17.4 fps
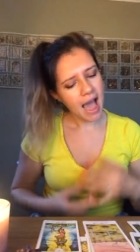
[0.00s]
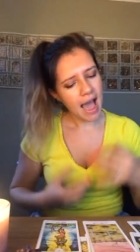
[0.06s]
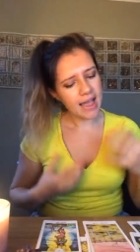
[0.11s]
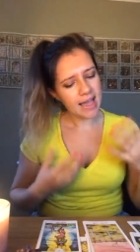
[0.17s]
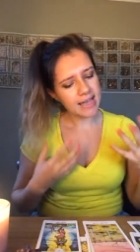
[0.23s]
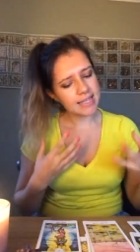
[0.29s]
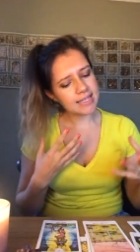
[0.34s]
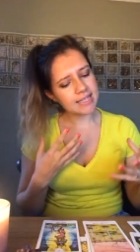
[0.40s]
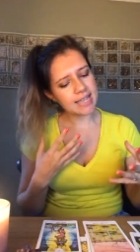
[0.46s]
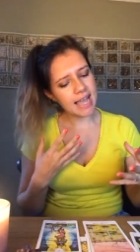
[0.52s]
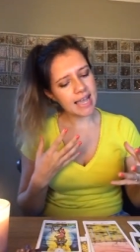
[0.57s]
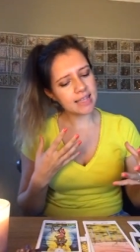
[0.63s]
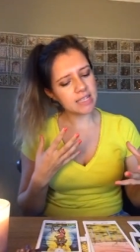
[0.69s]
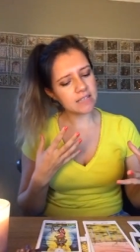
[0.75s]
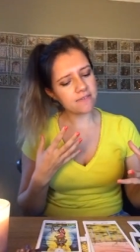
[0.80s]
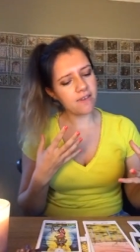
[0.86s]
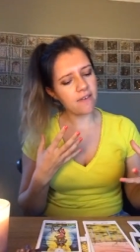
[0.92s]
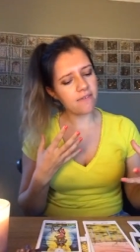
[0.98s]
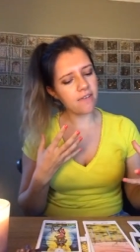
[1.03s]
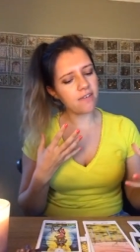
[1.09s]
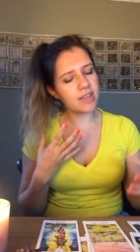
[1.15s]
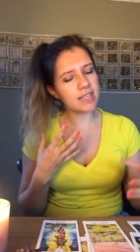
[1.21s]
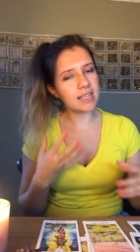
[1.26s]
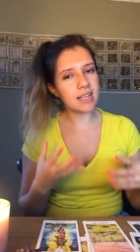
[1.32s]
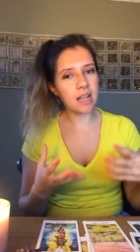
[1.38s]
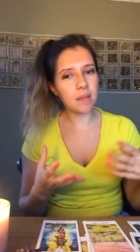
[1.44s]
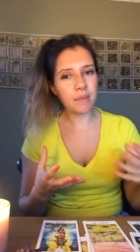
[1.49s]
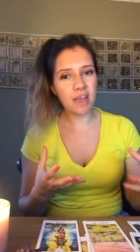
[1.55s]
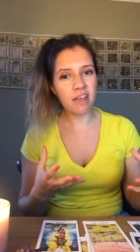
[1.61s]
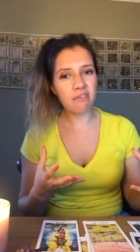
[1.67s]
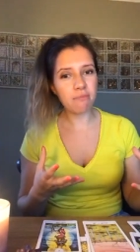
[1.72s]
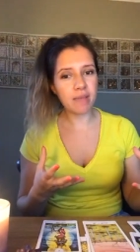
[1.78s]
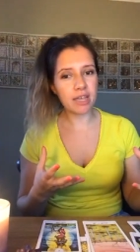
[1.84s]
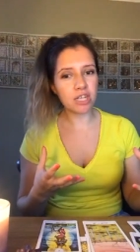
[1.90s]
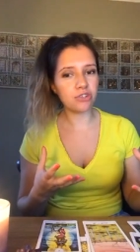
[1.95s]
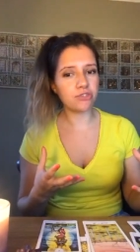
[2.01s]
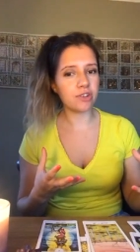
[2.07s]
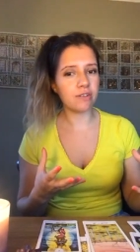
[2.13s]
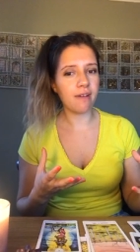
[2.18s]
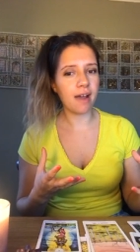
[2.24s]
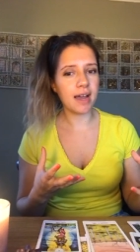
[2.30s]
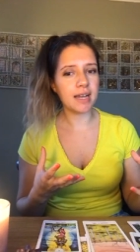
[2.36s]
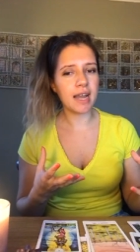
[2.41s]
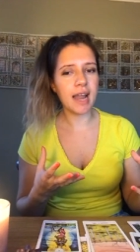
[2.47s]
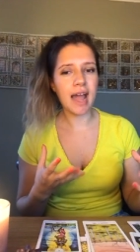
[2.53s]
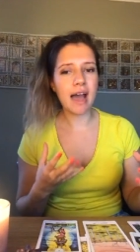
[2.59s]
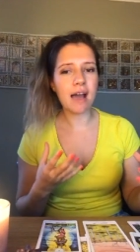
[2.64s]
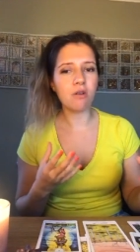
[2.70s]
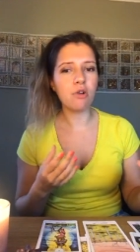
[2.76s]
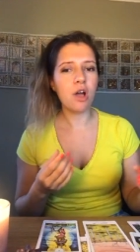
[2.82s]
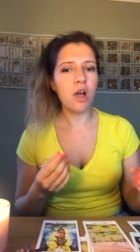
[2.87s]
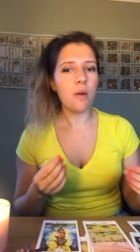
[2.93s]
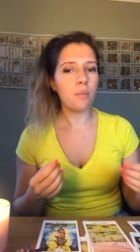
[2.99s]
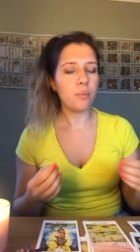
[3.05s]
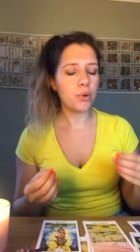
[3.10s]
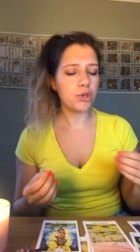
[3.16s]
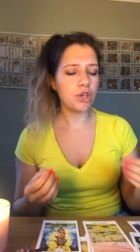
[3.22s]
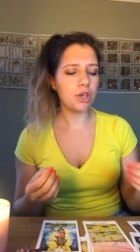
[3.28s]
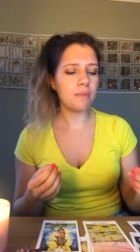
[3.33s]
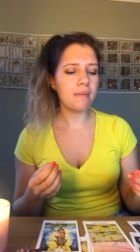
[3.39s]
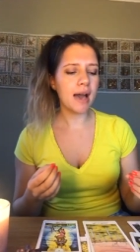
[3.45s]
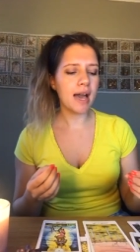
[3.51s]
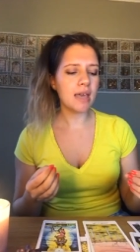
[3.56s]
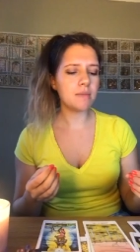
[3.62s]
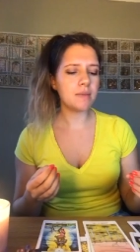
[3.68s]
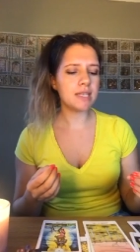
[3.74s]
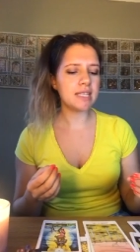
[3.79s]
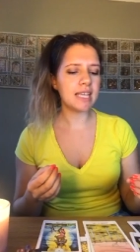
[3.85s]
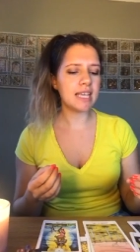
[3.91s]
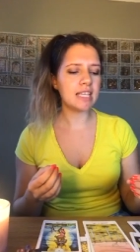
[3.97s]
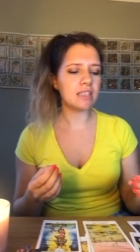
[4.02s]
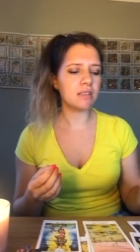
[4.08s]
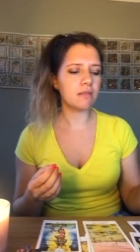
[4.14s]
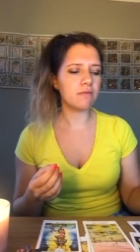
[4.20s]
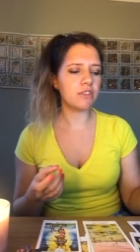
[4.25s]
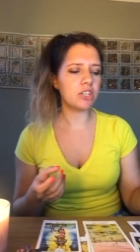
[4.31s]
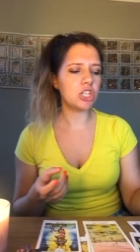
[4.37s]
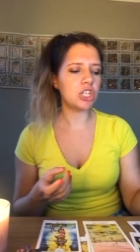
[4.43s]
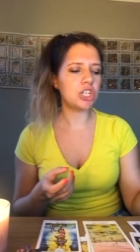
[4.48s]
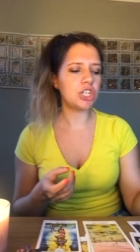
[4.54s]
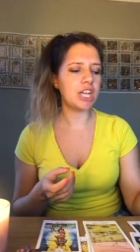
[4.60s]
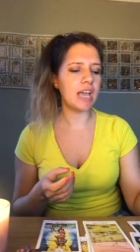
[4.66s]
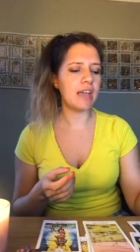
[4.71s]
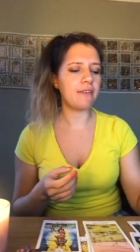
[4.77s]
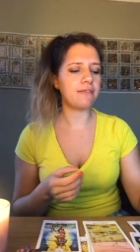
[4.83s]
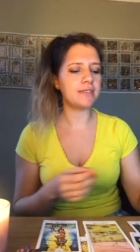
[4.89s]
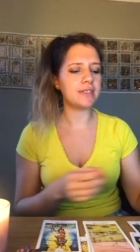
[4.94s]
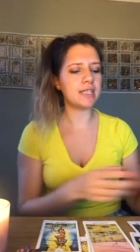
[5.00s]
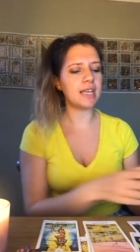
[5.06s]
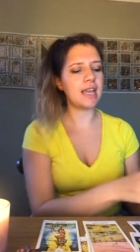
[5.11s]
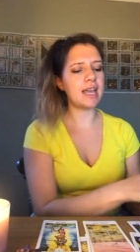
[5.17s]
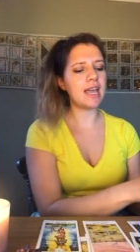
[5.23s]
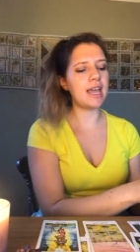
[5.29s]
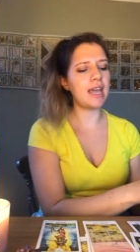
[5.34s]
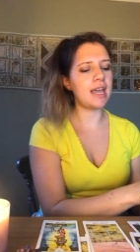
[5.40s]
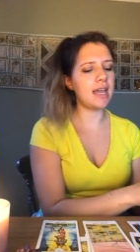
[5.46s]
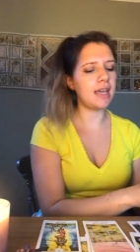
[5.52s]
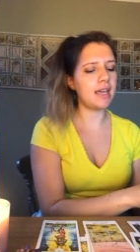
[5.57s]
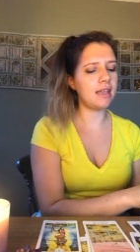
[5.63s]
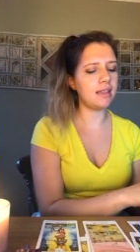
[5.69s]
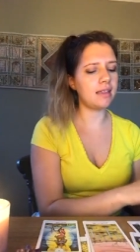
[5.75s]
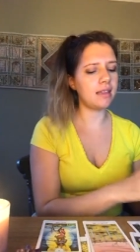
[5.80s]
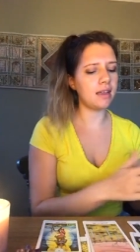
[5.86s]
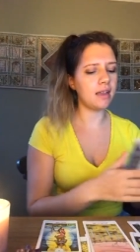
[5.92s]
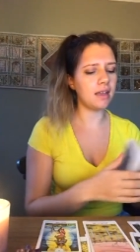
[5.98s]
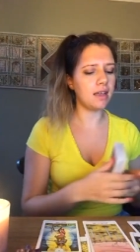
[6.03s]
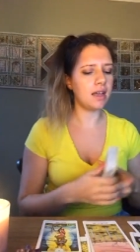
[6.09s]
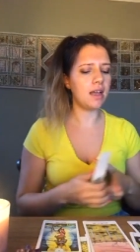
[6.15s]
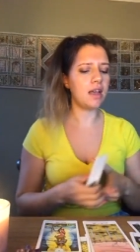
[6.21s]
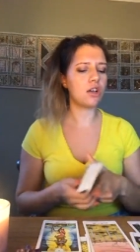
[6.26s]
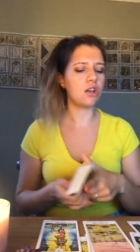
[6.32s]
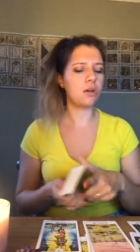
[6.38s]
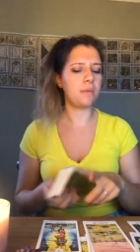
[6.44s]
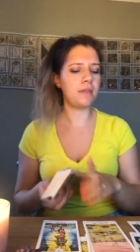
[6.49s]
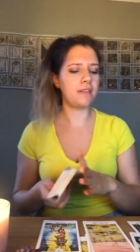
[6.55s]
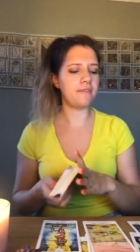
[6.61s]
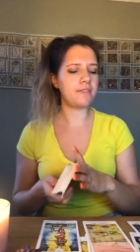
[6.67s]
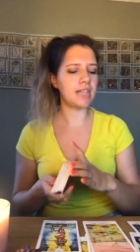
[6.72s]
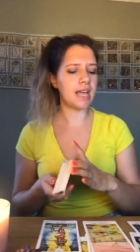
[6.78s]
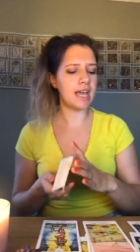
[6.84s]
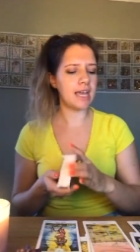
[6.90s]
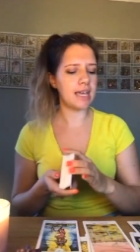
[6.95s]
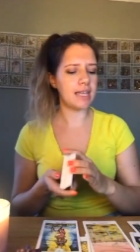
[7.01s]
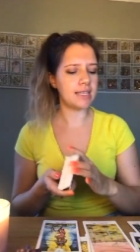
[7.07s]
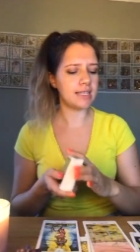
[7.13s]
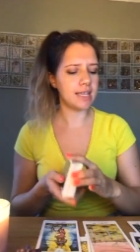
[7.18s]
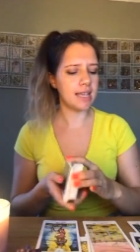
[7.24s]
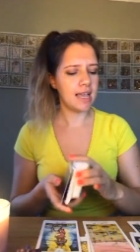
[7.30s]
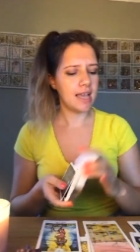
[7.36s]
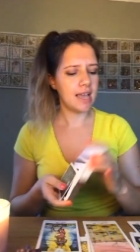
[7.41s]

and I sense that there is a little bit of mystery right now, but you might be seeing something shift in a couple of days.